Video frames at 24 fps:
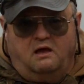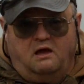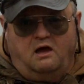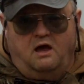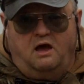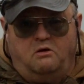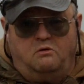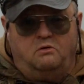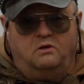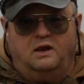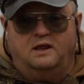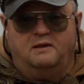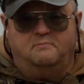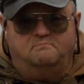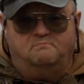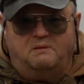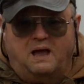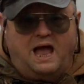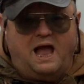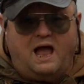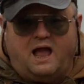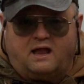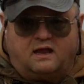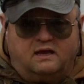howling
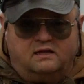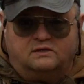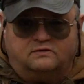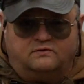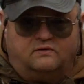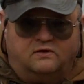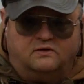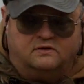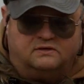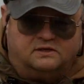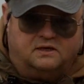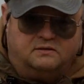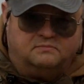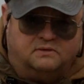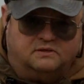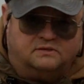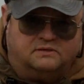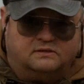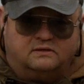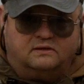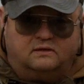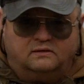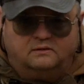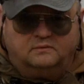back, as far as I'm
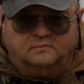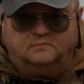concerned.